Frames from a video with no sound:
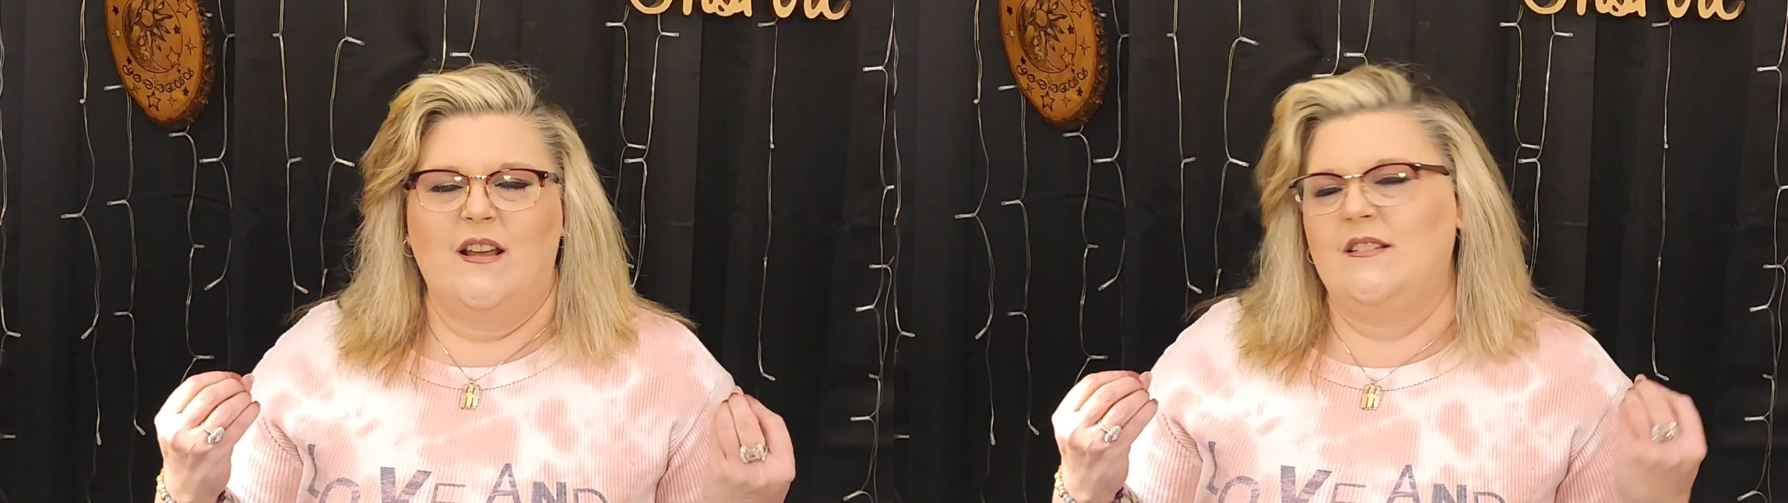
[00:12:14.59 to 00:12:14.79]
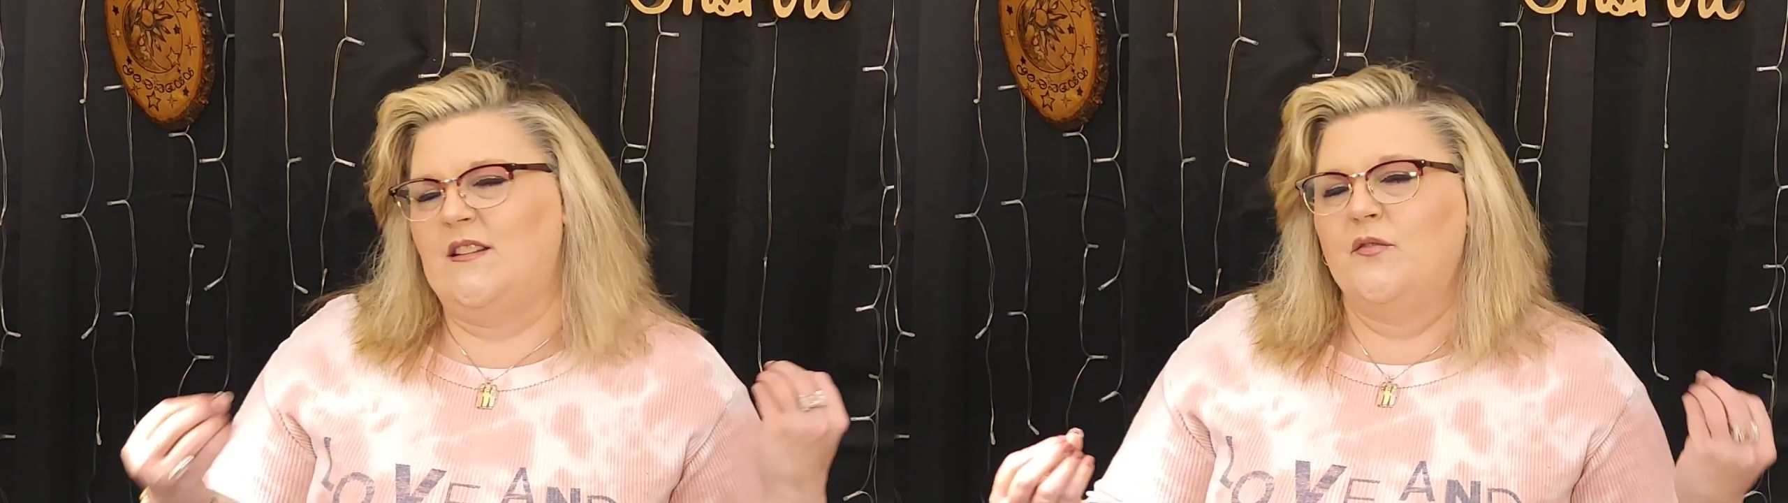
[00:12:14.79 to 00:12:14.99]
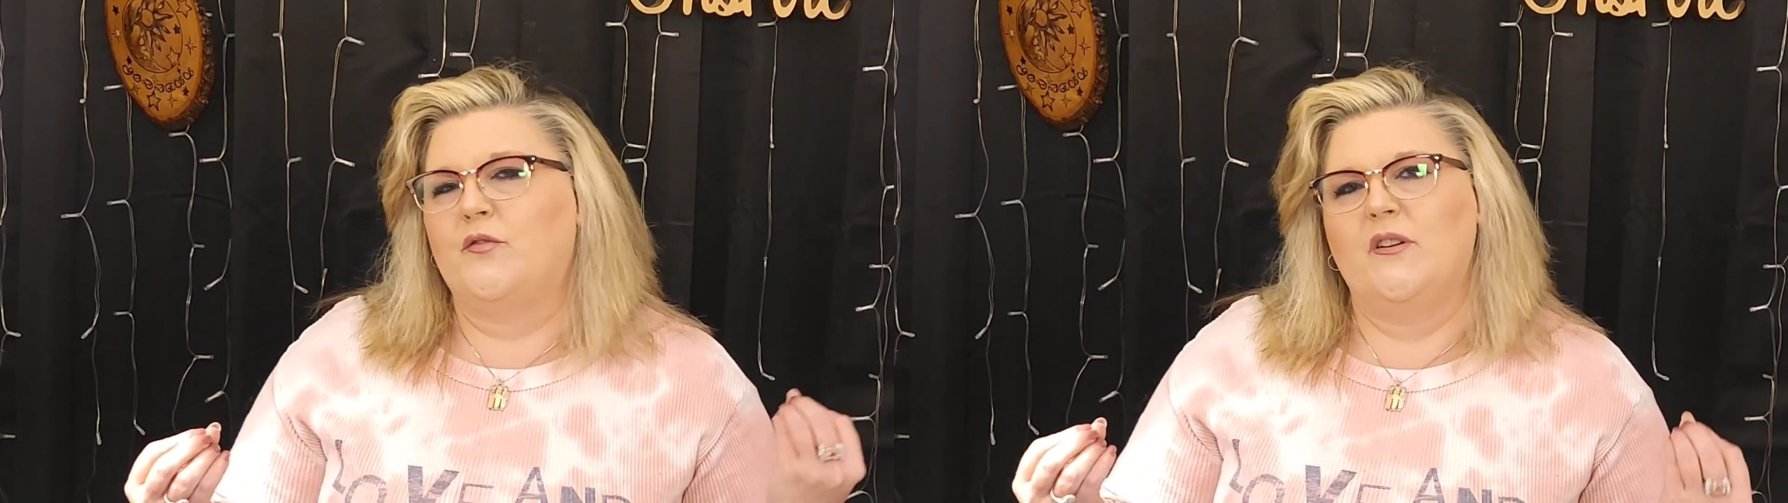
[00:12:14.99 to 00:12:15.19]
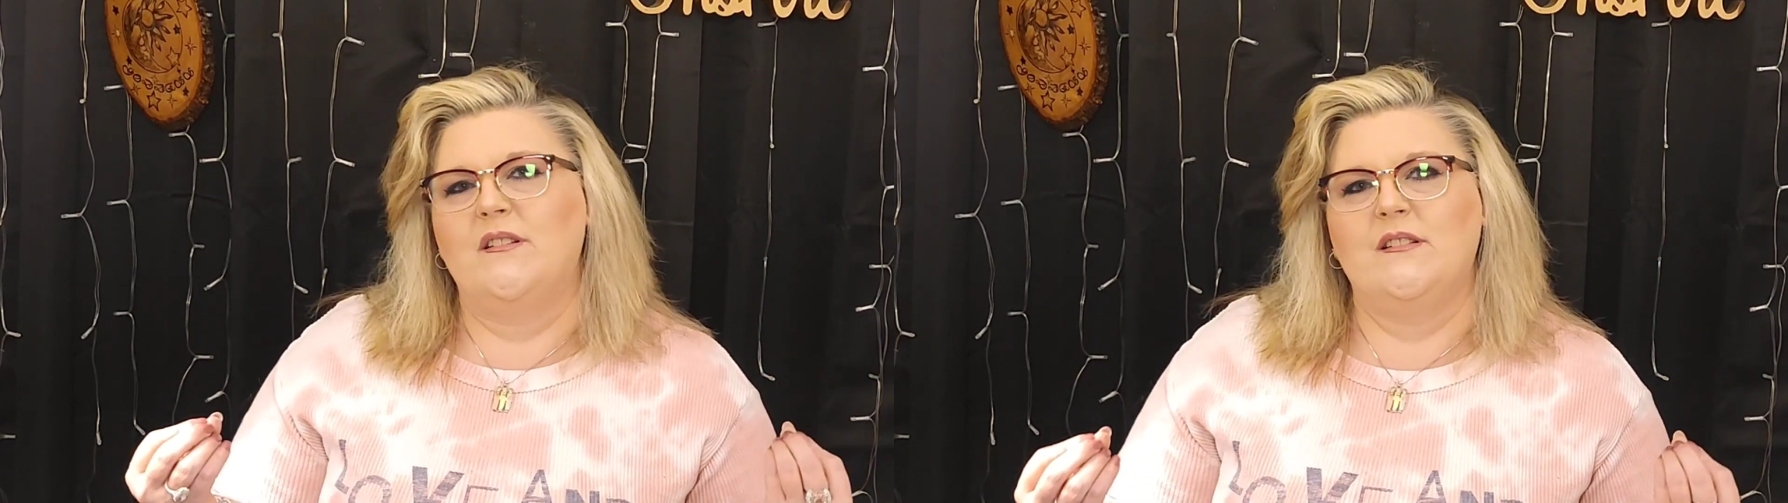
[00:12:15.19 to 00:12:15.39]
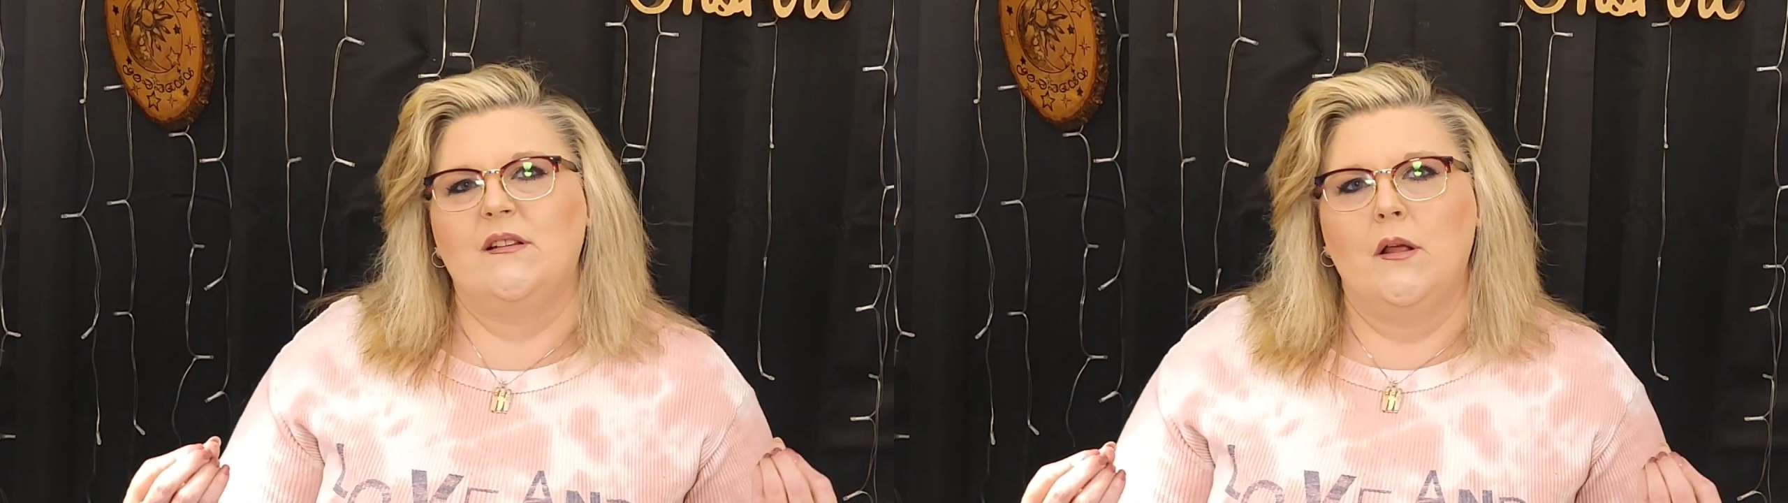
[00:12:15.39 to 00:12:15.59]
a
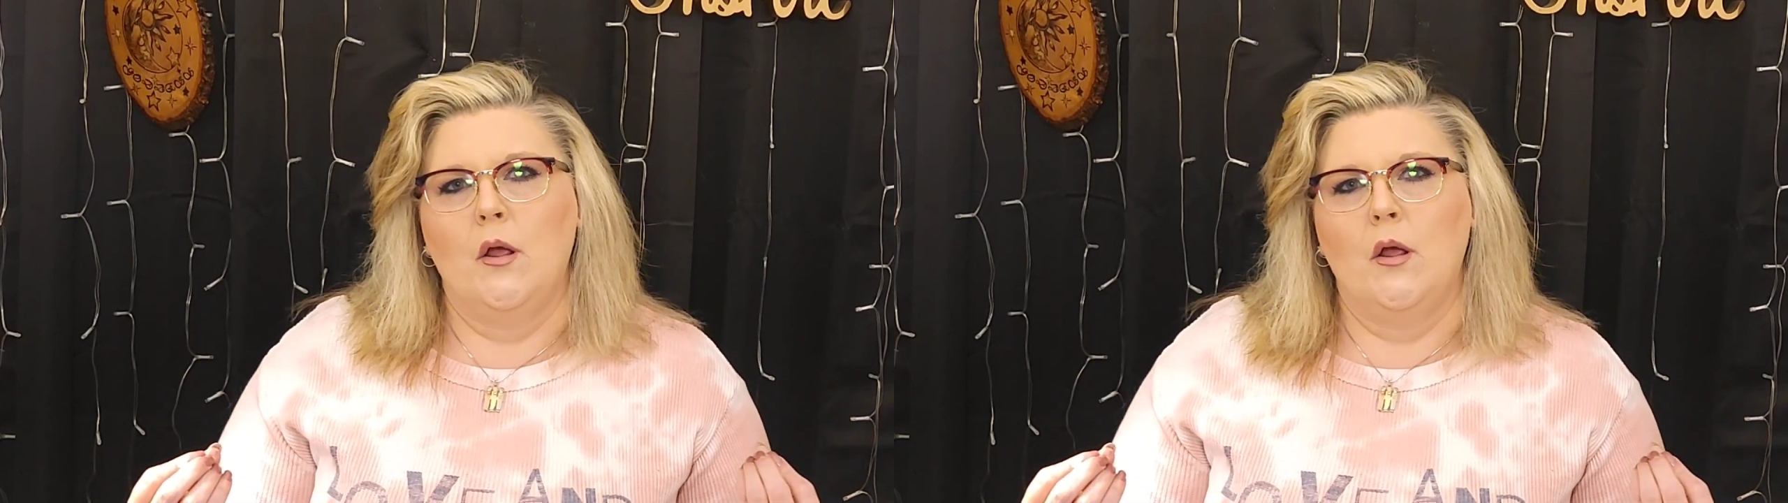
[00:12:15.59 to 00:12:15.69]
difference,